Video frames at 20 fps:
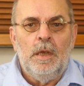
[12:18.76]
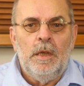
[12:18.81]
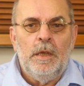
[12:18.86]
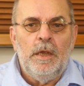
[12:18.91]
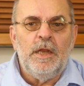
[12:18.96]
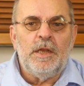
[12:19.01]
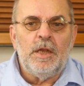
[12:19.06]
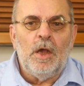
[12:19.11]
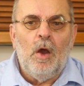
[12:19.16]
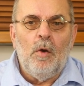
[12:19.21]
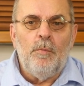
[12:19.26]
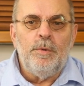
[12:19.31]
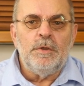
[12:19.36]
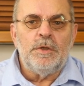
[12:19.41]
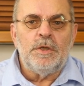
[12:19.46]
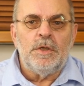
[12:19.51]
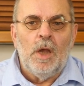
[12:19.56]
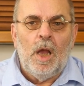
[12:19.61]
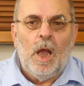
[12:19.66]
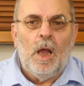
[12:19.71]
It
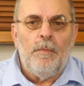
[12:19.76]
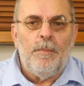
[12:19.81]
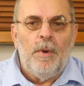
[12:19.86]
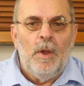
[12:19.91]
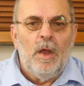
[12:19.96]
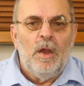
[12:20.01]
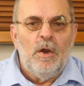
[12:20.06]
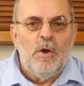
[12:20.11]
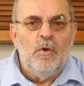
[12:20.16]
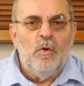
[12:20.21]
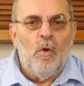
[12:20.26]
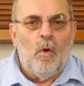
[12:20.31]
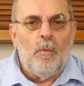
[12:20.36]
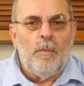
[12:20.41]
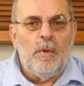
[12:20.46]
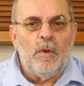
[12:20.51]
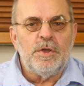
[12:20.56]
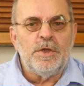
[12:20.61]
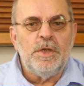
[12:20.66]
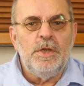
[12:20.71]
opens up
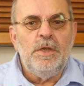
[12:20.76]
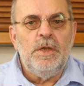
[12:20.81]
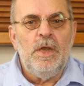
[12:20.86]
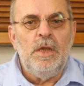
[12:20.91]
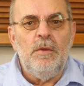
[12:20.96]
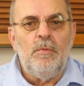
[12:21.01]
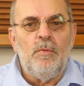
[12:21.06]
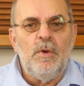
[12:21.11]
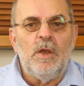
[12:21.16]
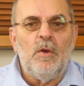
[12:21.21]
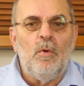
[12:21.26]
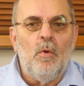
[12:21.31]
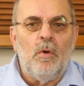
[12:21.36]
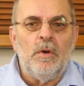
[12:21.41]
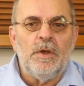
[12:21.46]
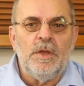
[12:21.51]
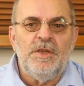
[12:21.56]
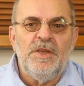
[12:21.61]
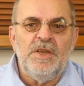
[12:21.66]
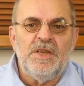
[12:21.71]
normal CD
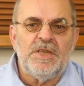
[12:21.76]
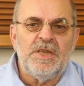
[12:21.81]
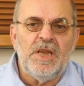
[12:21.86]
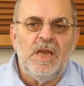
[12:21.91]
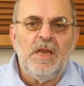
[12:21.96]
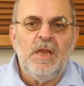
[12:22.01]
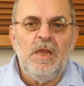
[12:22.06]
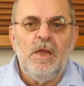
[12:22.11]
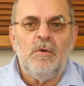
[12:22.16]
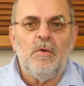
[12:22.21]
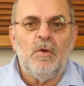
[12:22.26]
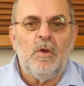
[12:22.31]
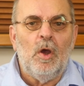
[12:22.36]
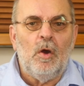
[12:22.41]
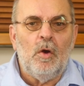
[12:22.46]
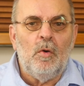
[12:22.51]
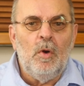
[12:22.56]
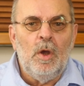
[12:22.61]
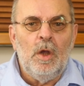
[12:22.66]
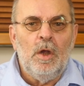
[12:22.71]
recorded decennia
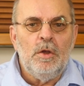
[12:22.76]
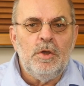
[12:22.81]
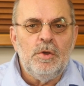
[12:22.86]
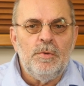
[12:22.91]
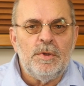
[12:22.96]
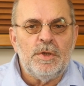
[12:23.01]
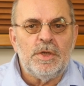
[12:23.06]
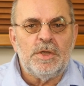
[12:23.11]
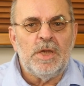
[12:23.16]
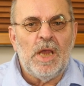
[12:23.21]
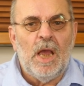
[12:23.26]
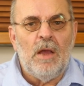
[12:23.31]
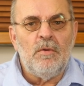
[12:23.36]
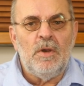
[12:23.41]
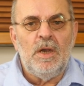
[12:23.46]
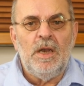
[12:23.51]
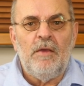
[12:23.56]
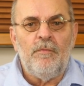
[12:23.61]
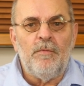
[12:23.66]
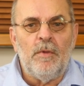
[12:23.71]
ago to a
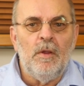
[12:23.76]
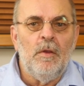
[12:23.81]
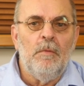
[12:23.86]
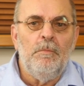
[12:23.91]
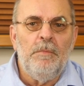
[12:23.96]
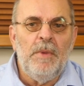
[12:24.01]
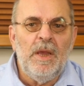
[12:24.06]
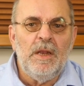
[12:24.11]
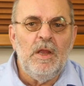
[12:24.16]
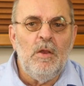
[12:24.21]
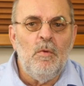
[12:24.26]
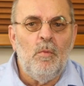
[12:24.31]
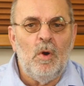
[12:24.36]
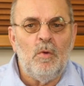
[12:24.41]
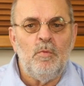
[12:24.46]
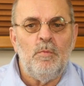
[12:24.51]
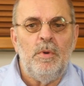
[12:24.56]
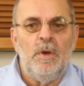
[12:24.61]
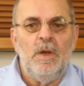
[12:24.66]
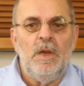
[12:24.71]
sound level many you
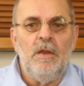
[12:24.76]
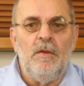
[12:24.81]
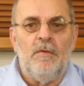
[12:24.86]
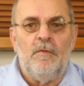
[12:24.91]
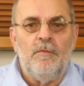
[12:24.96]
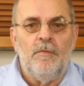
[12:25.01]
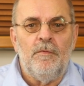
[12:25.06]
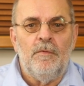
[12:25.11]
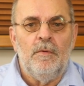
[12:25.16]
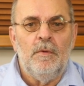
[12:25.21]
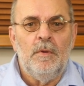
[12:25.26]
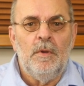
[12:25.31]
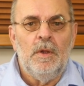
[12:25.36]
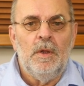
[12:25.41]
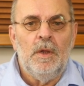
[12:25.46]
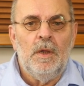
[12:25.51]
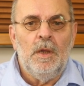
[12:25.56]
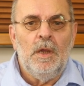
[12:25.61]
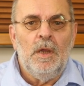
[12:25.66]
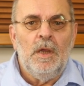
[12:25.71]
won't believe.
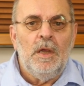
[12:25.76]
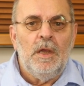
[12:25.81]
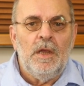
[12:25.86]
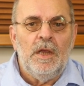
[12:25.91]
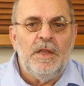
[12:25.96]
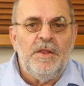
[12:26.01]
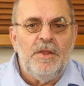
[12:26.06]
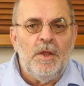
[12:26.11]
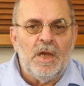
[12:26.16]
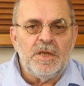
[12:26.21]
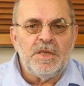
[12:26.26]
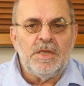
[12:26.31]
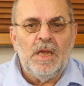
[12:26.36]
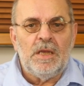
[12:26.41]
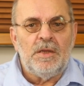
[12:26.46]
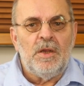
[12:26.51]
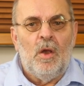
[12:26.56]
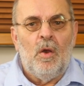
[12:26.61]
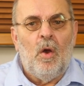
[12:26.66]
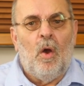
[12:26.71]
It does
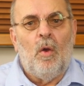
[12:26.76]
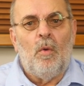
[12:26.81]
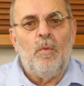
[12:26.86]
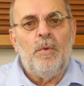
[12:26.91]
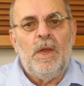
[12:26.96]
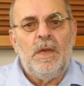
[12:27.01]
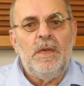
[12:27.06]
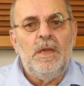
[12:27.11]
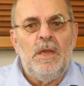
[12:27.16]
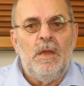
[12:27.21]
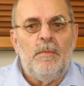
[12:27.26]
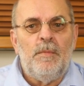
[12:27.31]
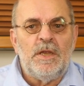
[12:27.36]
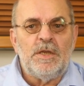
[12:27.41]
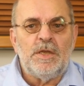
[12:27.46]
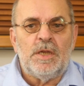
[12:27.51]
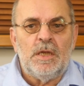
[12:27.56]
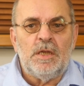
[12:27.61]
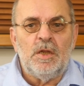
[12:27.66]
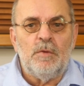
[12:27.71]
that already in my
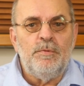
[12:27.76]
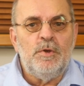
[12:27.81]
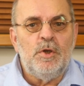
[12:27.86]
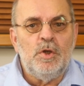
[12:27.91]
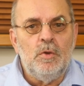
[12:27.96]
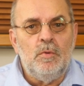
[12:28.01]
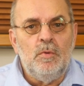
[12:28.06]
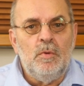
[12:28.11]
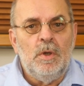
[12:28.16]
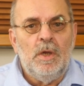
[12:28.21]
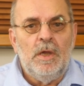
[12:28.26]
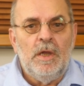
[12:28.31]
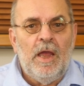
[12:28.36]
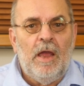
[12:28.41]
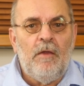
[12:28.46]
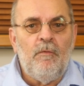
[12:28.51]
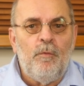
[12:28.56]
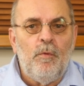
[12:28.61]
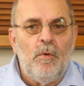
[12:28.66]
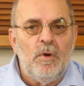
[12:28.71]
setup 2
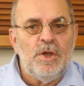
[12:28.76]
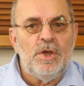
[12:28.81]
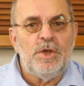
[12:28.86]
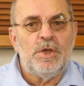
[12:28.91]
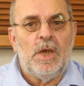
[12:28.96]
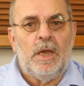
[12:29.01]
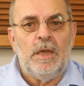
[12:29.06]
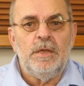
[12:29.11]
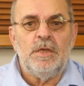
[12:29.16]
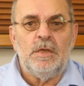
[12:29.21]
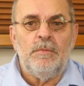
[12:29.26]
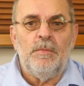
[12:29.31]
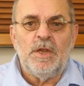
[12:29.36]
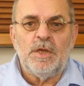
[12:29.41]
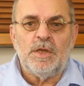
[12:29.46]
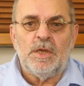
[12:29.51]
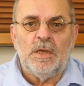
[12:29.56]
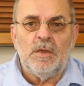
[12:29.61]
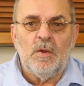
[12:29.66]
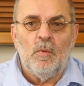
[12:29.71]
and fully shines in my
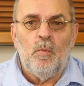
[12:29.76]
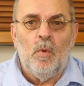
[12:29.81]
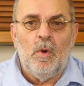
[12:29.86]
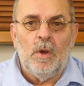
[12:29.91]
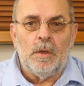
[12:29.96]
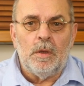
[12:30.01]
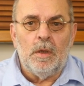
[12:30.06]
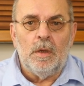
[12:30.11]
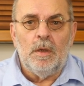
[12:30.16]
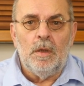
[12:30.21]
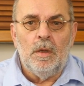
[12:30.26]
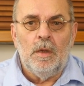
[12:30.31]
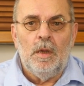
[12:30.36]
setup 1.